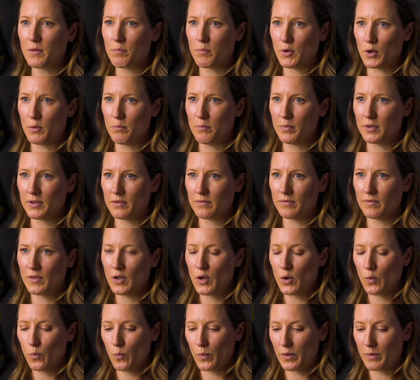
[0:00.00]
the bump,
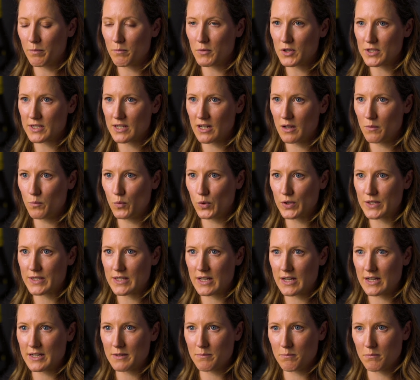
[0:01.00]
with muscle on one
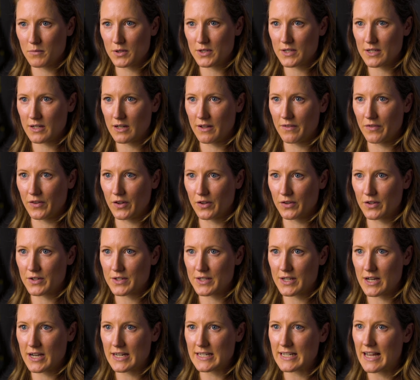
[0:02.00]
side, muscle on the other
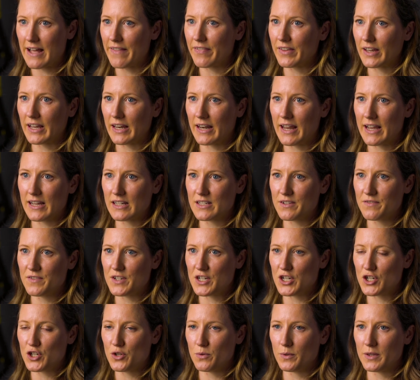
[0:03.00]
side, and the connective
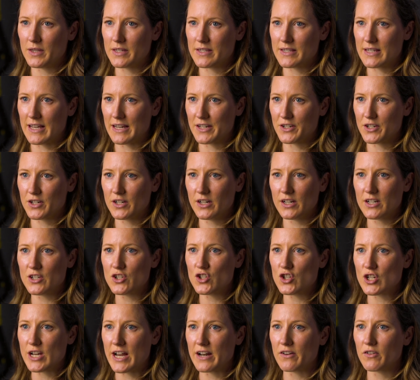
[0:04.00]
tissue in the center is
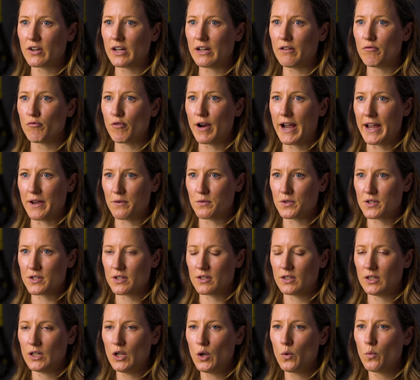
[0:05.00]
generally round.
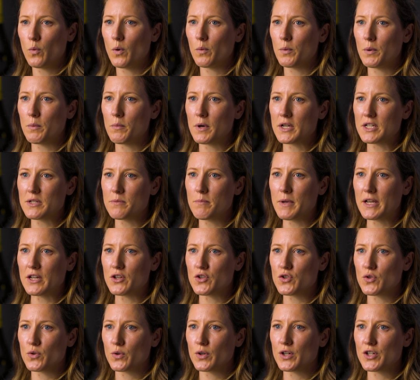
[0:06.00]
What we want to make
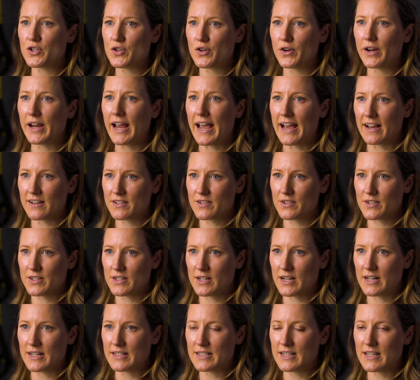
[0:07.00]
sure during
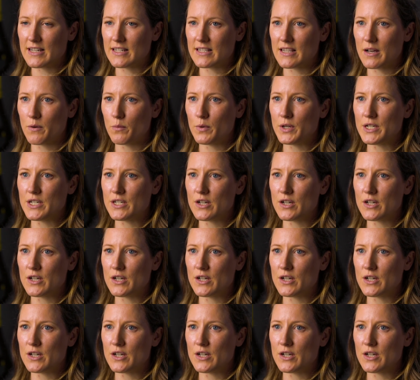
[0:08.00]
exercise is that we